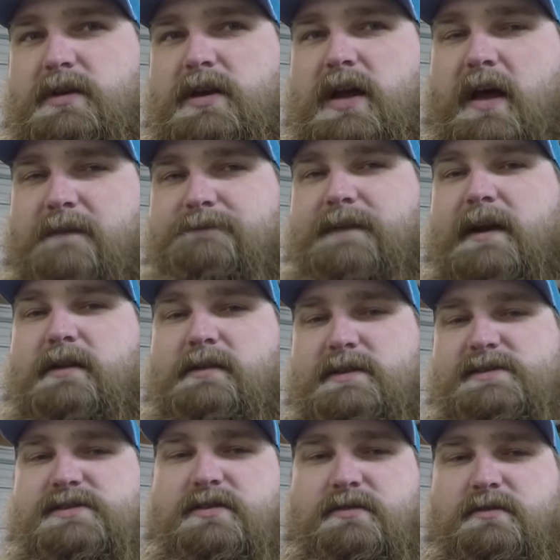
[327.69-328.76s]
I'm fairly
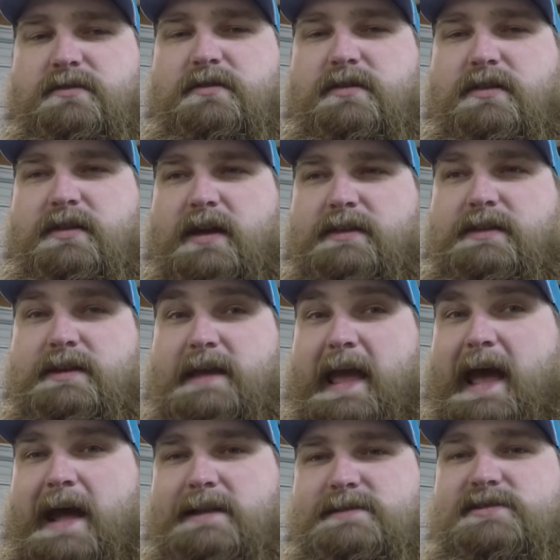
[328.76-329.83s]
certain that the
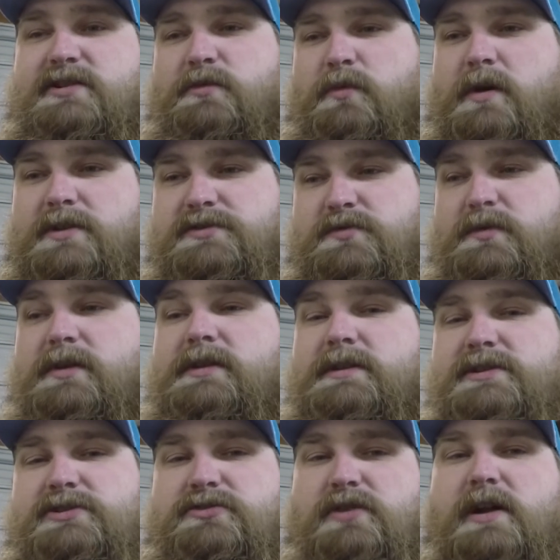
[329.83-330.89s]
cats are what's really
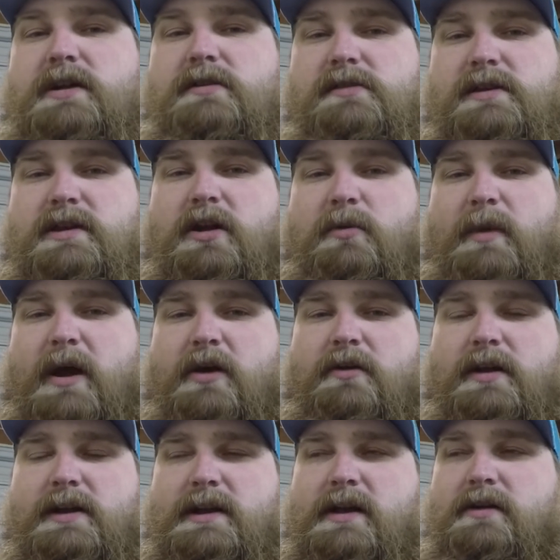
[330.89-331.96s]
strangling our power
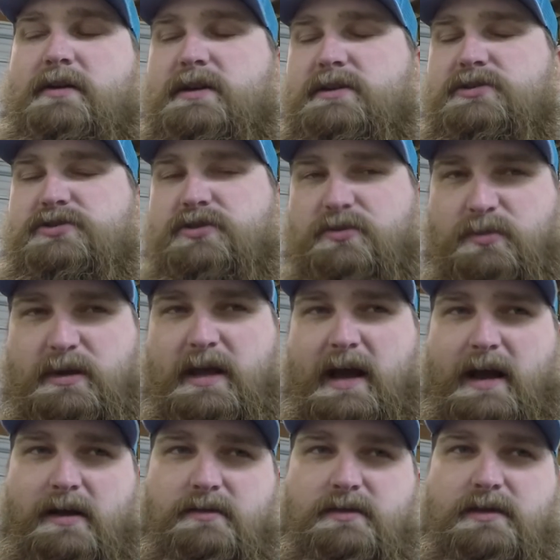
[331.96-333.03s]
right now. It should be
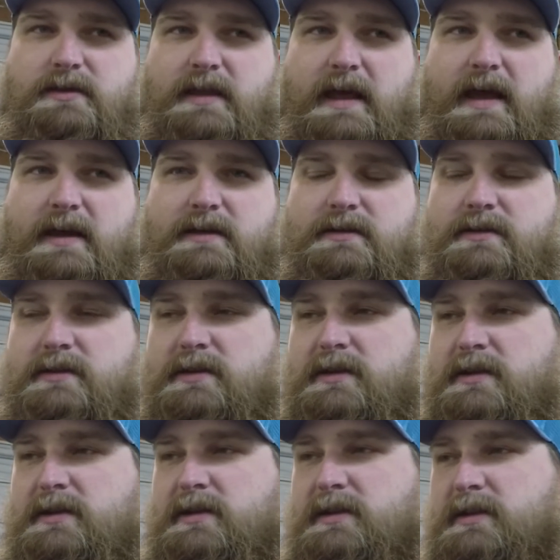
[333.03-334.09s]
higher than that.
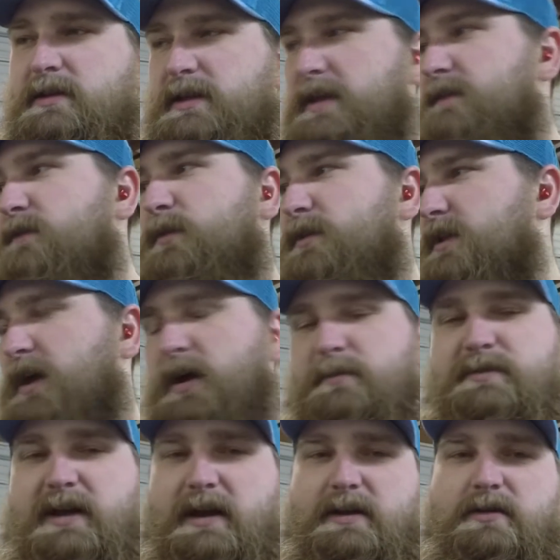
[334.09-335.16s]
Even with a hub
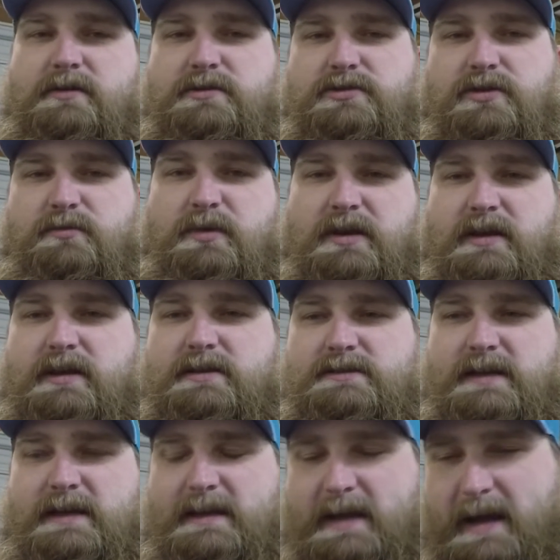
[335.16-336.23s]
dyno, it should be
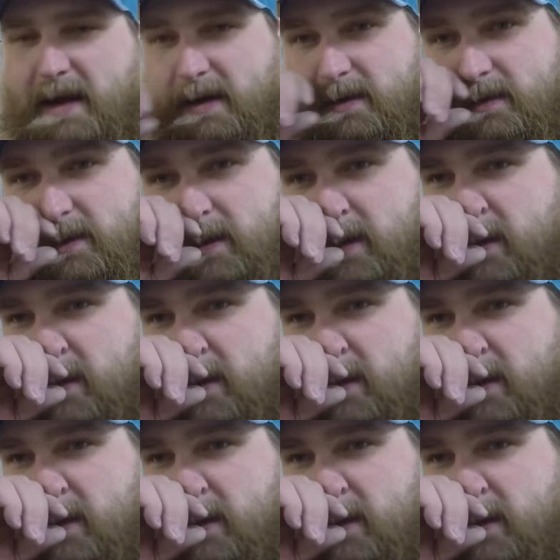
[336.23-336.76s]
slightly higher.